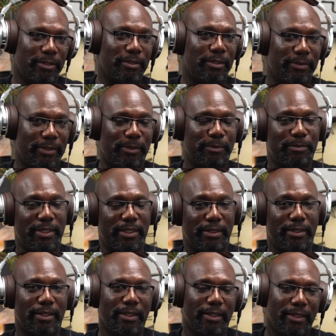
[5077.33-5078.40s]
you don't know, but
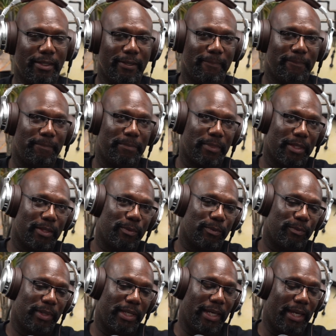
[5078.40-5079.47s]

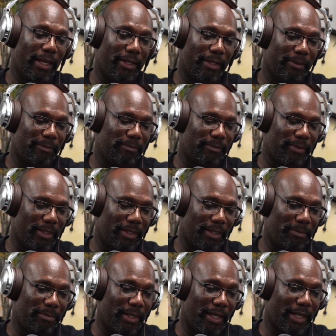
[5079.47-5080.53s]
we had a
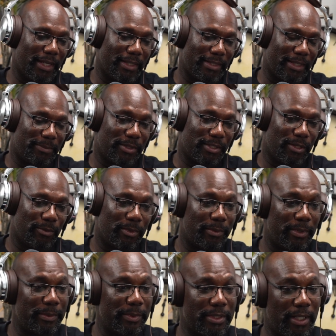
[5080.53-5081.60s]
podcast episode where
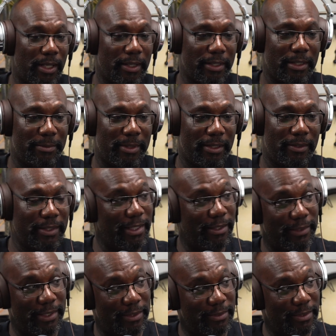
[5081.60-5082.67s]
we were talking about
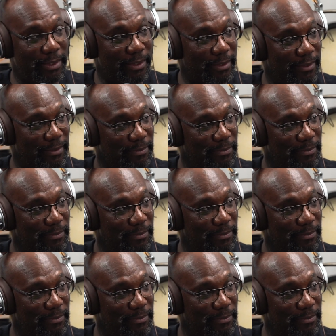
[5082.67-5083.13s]
Carrie Hilson